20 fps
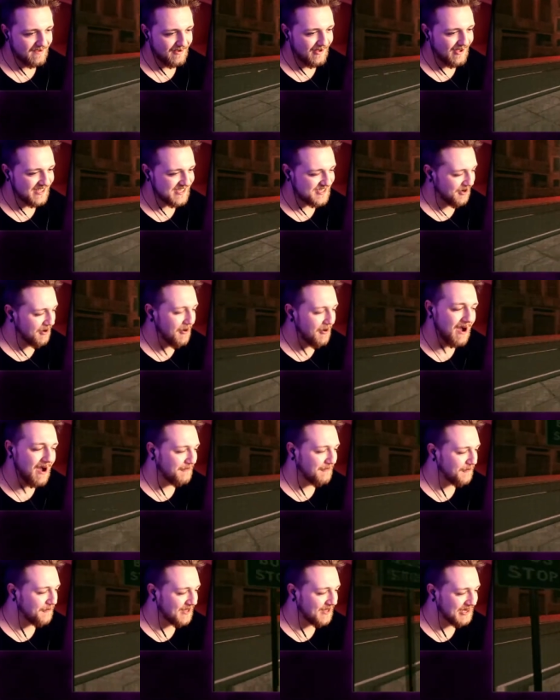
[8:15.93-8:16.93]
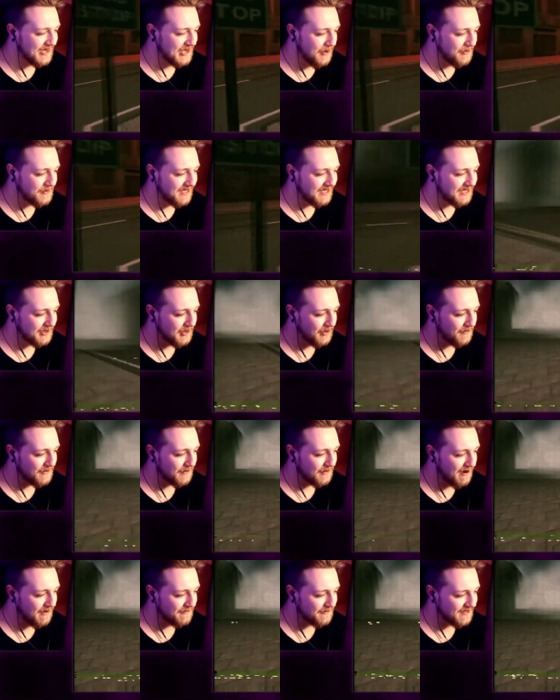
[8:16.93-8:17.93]
Uh, do you know what? I fucking low-key love
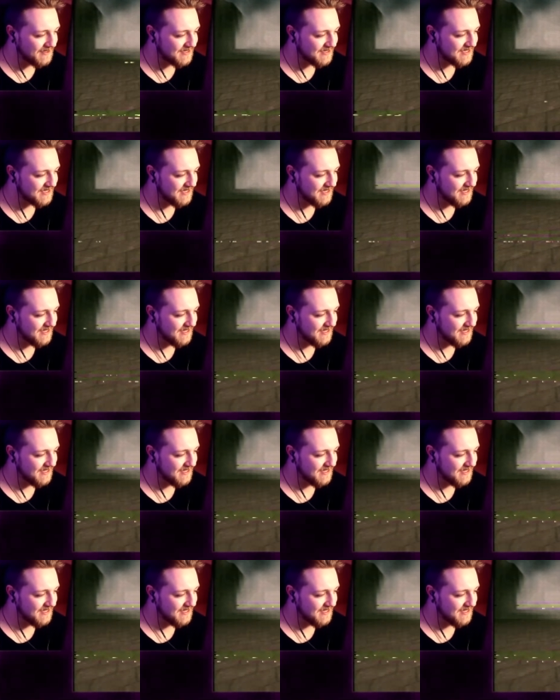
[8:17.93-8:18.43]
the graphics.